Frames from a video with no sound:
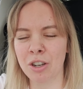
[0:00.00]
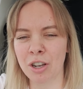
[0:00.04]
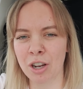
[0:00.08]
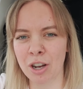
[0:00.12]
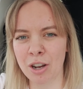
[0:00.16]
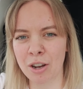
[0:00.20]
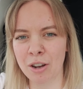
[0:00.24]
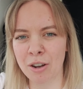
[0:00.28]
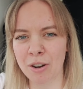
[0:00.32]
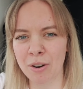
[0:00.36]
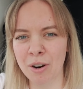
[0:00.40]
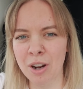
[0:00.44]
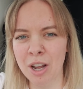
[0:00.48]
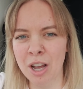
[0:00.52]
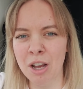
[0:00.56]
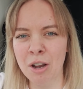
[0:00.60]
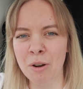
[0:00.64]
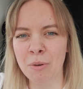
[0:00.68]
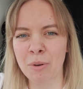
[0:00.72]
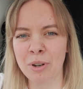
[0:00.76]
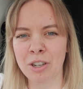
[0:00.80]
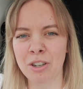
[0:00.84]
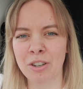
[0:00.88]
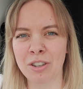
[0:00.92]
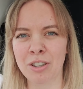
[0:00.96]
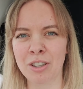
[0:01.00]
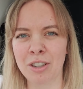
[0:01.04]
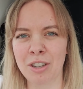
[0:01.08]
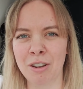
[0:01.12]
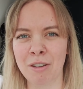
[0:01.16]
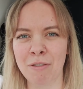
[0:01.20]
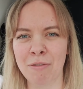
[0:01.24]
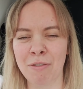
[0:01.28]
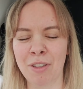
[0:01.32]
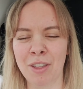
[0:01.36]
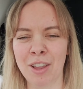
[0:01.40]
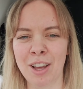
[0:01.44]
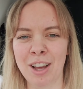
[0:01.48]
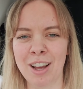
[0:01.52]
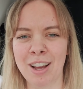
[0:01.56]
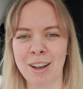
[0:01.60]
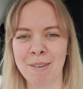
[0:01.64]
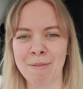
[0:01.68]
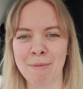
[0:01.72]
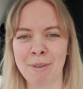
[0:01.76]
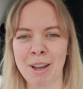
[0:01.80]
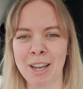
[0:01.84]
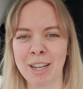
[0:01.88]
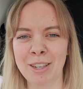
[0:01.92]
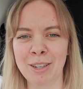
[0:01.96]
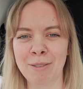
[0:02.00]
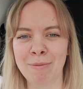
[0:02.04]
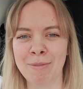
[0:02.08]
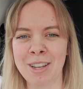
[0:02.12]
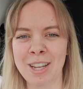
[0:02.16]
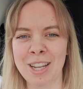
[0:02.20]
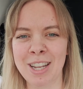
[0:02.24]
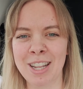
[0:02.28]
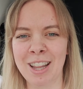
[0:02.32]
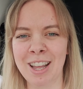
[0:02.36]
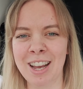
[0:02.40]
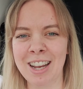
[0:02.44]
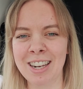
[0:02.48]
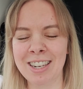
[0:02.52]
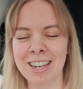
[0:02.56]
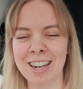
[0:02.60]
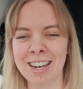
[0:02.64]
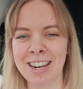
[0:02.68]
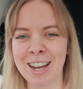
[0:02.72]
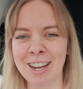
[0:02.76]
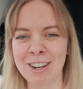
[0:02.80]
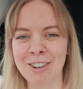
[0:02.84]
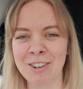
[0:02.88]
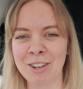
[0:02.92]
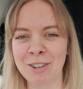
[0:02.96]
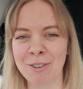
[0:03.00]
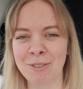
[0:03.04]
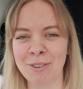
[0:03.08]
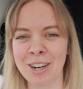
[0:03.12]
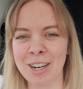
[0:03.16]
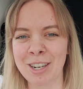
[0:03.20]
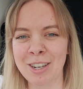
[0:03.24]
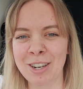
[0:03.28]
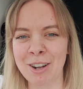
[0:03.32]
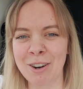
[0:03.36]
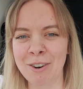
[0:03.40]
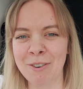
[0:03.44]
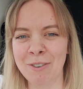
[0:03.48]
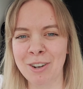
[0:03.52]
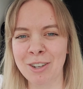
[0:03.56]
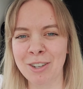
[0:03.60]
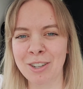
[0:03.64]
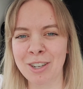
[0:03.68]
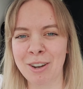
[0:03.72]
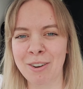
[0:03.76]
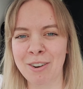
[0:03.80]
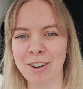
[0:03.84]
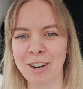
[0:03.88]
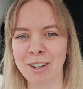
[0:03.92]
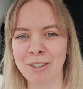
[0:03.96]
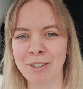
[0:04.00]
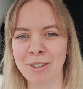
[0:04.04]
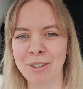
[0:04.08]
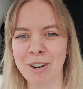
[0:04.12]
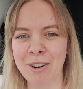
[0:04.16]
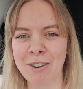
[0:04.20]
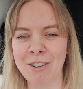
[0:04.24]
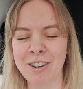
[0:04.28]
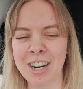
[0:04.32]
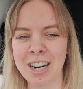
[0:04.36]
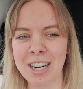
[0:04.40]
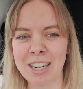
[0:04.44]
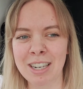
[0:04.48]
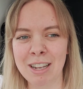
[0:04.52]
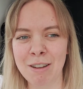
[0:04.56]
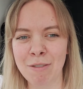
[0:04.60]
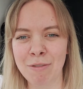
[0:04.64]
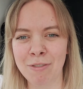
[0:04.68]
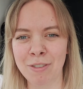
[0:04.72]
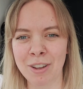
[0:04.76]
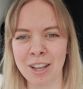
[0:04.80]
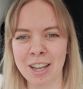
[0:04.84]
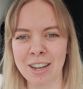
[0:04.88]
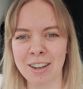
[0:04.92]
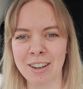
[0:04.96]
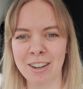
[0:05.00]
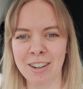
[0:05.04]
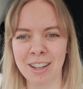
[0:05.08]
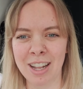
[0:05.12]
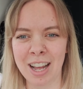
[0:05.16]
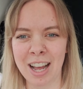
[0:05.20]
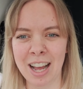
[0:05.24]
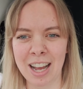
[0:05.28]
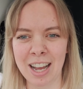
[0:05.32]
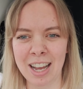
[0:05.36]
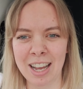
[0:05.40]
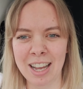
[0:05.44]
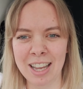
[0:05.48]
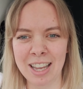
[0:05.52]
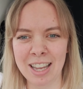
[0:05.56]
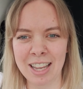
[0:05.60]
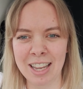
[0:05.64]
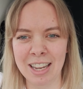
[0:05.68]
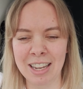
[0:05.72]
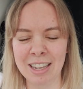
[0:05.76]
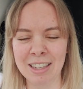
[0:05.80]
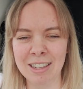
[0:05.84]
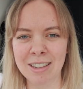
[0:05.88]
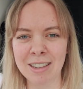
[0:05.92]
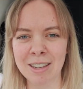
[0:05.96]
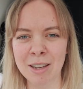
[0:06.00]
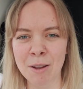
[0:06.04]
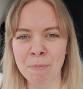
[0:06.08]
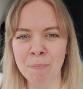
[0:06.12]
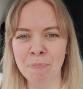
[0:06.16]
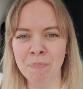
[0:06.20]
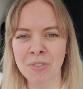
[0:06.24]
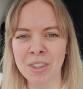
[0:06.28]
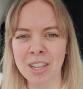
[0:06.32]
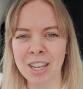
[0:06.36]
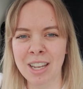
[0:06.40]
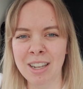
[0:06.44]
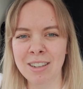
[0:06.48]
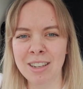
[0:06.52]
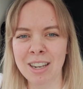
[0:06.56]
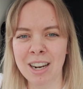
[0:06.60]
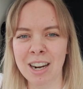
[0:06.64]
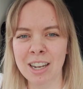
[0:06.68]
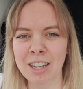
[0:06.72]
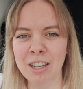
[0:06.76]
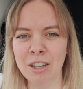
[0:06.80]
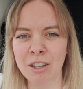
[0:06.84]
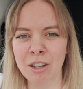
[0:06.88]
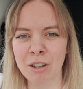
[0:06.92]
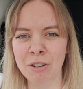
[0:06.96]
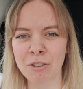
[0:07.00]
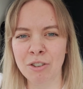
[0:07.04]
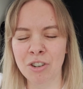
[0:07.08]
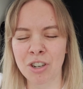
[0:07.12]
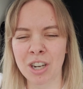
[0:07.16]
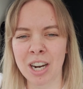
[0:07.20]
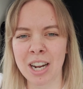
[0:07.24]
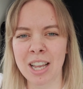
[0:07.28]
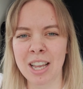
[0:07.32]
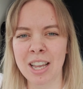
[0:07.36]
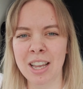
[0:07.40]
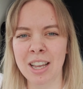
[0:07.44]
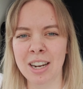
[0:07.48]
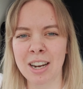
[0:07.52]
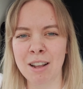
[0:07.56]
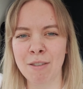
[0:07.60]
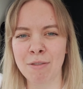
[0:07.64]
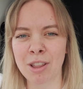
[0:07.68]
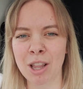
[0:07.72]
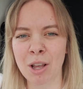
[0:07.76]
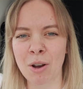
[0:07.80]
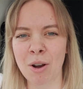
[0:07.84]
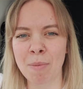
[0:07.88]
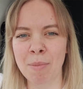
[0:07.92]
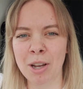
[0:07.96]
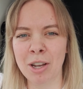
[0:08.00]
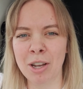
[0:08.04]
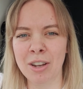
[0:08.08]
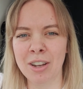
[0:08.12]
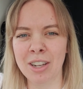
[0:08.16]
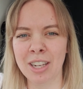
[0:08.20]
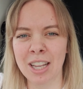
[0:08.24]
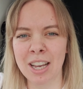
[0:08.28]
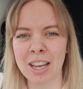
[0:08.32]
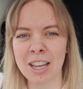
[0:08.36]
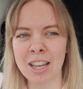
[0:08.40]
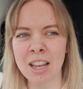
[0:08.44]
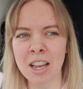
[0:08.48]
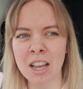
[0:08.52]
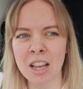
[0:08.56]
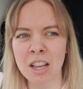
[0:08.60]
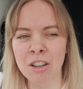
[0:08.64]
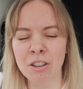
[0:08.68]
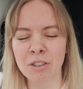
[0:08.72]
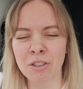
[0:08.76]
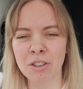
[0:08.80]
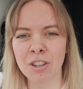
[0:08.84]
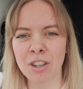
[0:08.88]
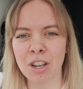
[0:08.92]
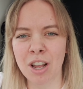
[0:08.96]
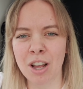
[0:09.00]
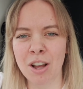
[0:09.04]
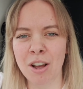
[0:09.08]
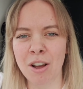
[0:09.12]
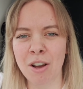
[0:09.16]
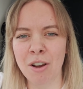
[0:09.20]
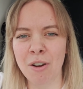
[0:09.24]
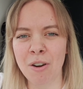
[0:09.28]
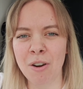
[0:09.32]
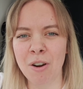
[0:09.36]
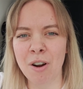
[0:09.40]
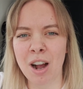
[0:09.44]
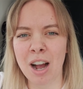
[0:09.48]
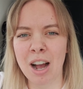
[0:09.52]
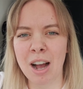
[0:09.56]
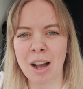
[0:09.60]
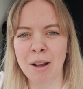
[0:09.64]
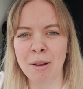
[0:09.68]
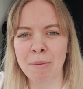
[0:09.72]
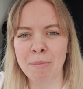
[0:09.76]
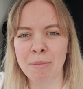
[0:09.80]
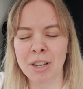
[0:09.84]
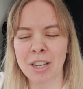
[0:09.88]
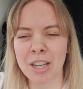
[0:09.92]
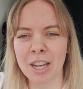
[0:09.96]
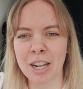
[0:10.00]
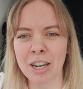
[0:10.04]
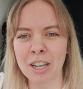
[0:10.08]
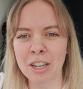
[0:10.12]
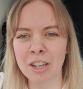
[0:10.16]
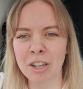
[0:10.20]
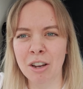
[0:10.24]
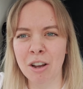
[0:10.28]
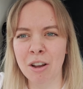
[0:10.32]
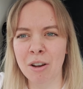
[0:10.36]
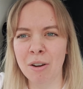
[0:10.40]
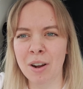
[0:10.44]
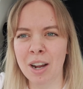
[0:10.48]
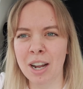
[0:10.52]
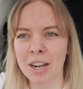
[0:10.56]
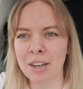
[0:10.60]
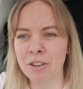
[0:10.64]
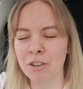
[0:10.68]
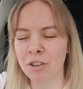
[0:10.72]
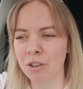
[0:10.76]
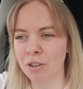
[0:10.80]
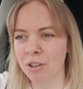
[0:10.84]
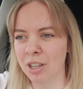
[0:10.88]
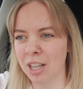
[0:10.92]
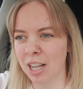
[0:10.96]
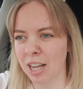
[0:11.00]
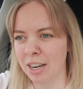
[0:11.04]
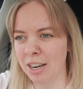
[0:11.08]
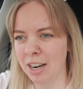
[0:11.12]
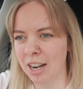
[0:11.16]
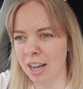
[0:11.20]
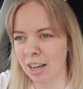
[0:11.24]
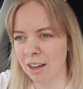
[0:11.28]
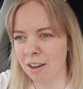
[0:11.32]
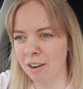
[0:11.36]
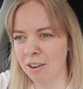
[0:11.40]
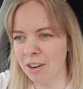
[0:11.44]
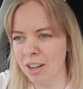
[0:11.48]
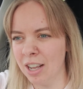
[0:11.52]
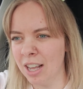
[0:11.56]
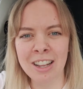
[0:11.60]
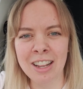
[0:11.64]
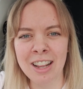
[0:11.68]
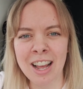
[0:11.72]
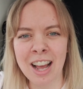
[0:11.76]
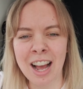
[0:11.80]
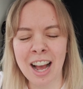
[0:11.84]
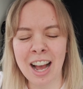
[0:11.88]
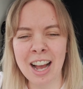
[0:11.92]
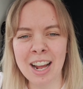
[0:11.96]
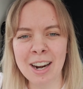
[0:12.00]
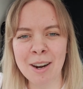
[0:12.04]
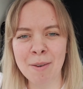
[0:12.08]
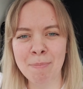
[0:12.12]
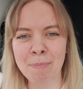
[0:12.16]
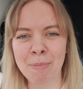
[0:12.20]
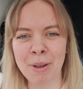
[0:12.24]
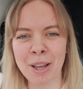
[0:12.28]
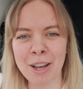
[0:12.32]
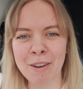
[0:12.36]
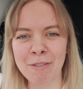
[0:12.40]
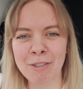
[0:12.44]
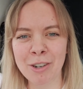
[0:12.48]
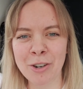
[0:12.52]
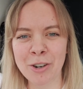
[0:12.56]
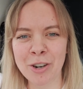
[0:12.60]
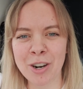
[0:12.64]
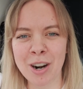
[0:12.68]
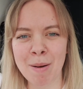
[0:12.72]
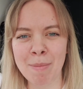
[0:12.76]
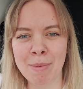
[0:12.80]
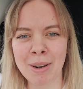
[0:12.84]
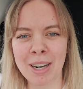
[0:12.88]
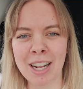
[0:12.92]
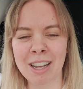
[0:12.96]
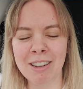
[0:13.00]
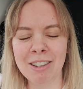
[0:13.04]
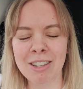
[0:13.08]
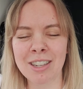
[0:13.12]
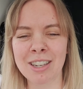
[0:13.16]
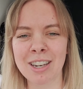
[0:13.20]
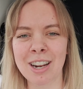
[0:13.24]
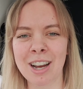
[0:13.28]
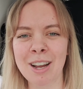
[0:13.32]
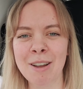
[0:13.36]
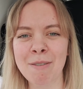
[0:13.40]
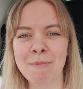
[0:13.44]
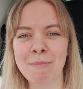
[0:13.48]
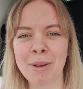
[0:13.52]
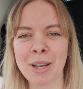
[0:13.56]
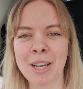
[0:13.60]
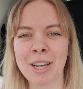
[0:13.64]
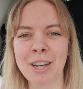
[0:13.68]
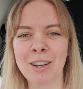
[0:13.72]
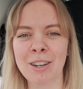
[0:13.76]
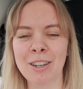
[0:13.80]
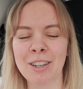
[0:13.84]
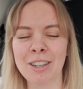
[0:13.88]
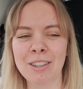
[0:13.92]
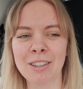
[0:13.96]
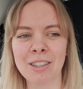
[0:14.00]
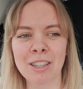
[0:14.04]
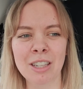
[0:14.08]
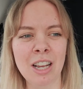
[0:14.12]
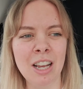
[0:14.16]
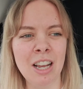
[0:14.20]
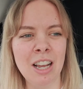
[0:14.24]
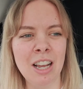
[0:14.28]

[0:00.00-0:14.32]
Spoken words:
go, which is stuff that makes me like dead anxious when I don't know what's going on. So I already feel at ease. And I said I can go straight in even though I'm early, so I'm gonna go and do that now. I had a bit of a drama last night because